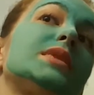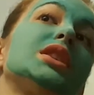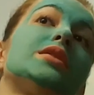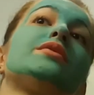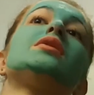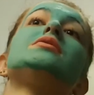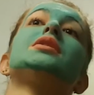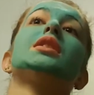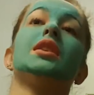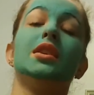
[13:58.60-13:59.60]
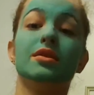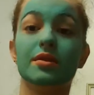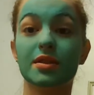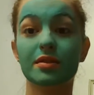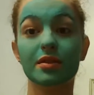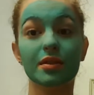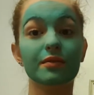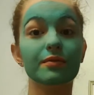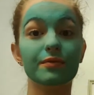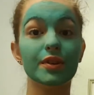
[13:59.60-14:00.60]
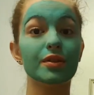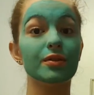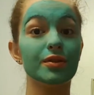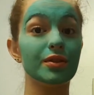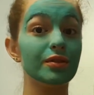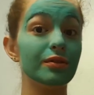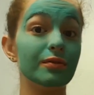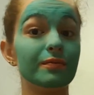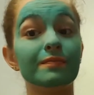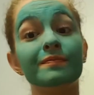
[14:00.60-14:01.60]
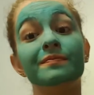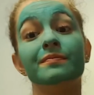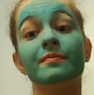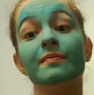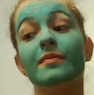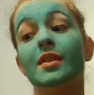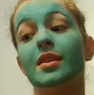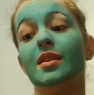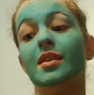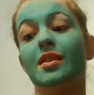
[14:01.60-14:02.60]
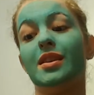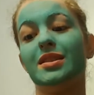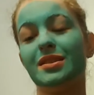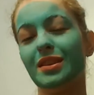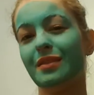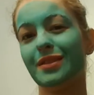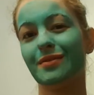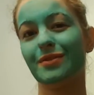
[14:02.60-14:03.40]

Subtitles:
As far as the cage wrestling photo shoot, I still haven't